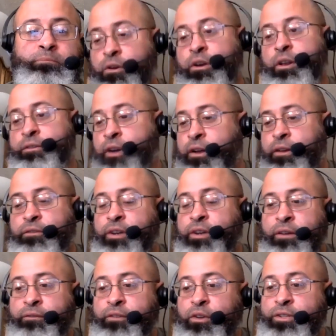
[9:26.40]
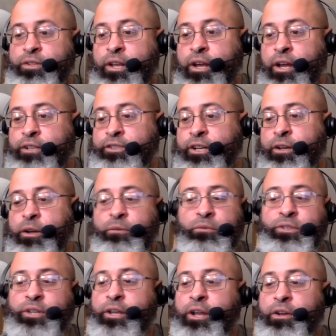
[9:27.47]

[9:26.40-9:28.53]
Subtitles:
I didn't notice that. I got to check it out.